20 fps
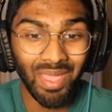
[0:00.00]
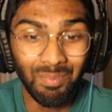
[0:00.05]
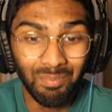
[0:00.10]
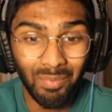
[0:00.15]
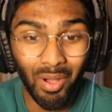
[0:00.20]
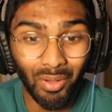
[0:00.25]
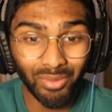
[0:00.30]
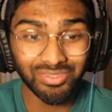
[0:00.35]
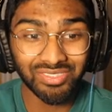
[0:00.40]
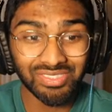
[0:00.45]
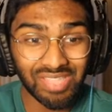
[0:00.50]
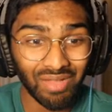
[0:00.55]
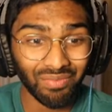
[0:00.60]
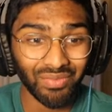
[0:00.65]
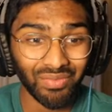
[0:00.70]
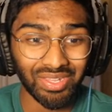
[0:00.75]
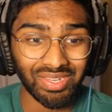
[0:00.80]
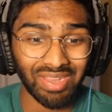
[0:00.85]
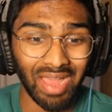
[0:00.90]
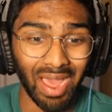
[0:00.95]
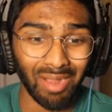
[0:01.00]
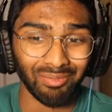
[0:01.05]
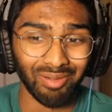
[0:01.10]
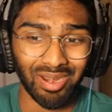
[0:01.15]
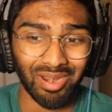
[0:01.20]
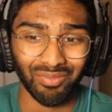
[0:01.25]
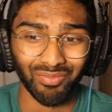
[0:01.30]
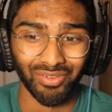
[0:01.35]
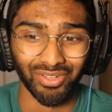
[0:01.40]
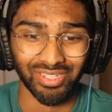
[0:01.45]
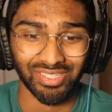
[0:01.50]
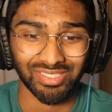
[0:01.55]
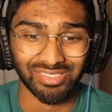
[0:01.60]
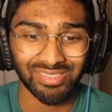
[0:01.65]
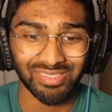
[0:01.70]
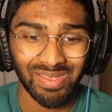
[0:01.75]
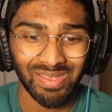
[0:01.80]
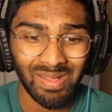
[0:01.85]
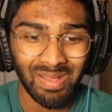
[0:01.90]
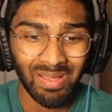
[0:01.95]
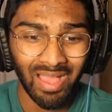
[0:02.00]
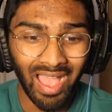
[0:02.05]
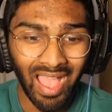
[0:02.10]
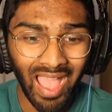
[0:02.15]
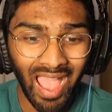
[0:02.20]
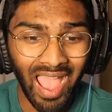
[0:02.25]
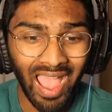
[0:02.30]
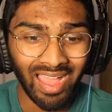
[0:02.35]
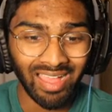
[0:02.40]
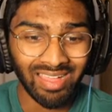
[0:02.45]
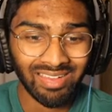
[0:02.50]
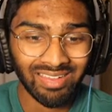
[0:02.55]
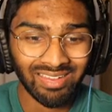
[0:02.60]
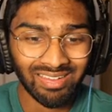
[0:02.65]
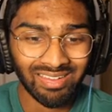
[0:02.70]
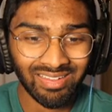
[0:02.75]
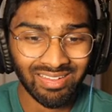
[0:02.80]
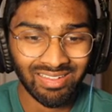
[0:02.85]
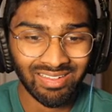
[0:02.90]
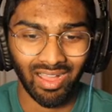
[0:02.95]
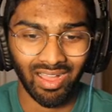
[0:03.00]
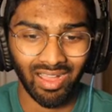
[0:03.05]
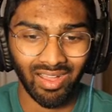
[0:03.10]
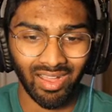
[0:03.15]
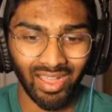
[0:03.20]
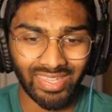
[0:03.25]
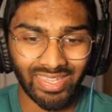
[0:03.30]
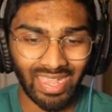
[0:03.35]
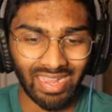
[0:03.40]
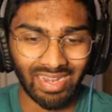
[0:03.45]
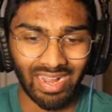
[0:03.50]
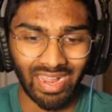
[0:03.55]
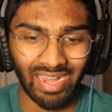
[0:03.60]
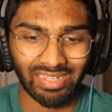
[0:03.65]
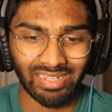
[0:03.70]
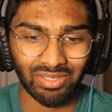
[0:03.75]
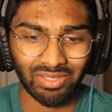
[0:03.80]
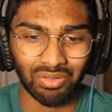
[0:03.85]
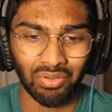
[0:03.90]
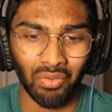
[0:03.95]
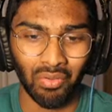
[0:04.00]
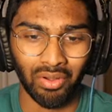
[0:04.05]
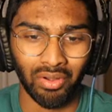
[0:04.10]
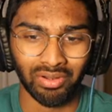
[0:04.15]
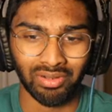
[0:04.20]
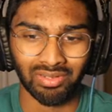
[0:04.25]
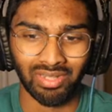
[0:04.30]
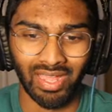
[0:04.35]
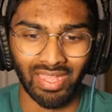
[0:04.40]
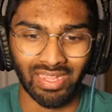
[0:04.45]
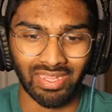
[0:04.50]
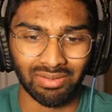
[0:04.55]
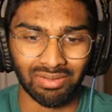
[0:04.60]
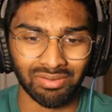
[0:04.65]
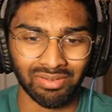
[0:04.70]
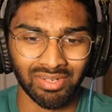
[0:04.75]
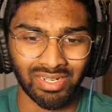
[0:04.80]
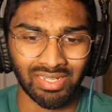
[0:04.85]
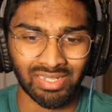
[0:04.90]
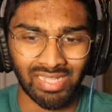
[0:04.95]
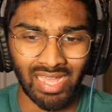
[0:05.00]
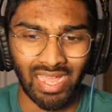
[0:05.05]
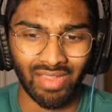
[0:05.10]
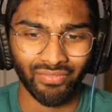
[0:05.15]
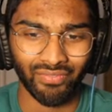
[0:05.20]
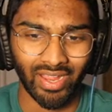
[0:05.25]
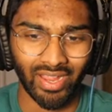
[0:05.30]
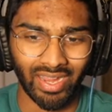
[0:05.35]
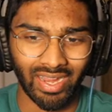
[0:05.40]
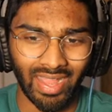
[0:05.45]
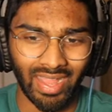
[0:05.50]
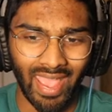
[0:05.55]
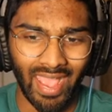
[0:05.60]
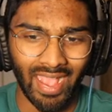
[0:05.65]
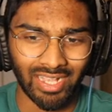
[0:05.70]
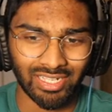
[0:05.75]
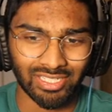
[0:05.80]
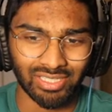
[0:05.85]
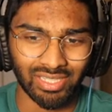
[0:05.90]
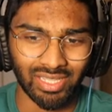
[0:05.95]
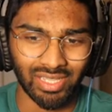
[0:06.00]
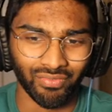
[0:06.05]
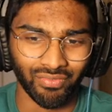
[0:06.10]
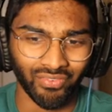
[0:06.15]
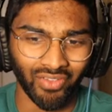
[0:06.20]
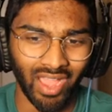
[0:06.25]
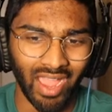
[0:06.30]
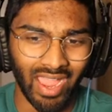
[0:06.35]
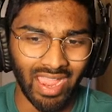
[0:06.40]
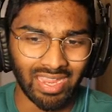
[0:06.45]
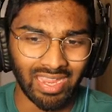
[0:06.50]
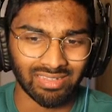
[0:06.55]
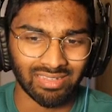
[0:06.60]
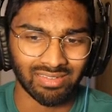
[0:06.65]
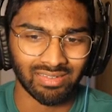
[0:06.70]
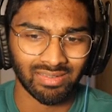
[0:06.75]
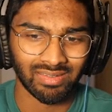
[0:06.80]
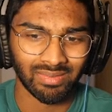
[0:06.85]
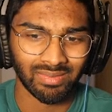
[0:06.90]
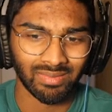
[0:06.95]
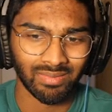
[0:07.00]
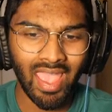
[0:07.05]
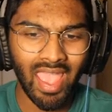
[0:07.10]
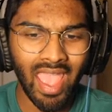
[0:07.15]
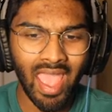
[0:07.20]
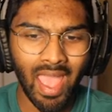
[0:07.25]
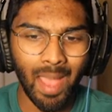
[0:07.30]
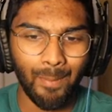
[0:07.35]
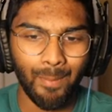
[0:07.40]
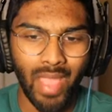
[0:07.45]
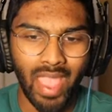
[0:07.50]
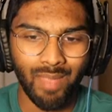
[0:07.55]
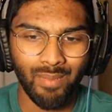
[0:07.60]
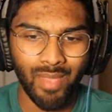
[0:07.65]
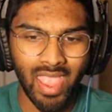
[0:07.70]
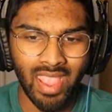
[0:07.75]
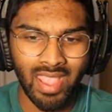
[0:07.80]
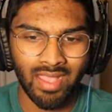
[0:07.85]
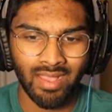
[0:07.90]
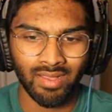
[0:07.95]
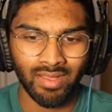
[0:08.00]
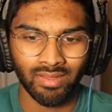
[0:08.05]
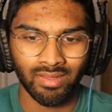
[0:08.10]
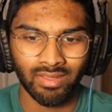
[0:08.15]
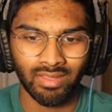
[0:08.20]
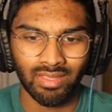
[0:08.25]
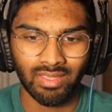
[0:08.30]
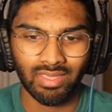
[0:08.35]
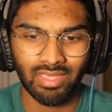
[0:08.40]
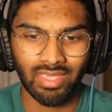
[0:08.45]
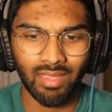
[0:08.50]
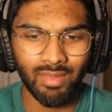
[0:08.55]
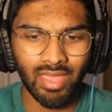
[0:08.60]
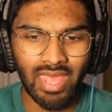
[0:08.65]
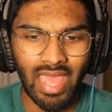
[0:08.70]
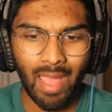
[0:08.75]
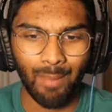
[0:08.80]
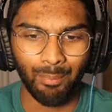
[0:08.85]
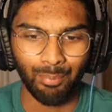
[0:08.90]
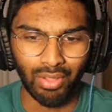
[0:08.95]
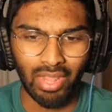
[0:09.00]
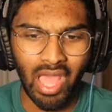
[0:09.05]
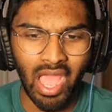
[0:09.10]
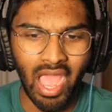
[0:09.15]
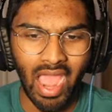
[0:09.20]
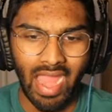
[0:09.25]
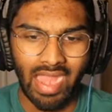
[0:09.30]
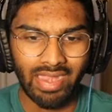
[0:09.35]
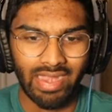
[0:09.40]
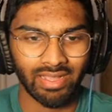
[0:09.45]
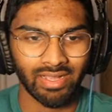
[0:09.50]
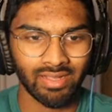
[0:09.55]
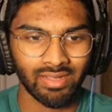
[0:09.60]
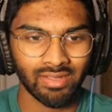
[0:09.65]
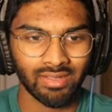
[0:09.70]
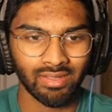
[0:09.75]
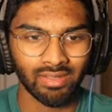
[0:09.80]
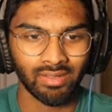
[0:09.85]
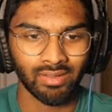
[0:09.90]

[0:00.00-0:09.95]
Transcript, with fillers: I am most definitely not ready for this. Ah! Oh, I can't hide in the corner like in real life. I gotta actually fight. Yeah, baby. Give me that blood.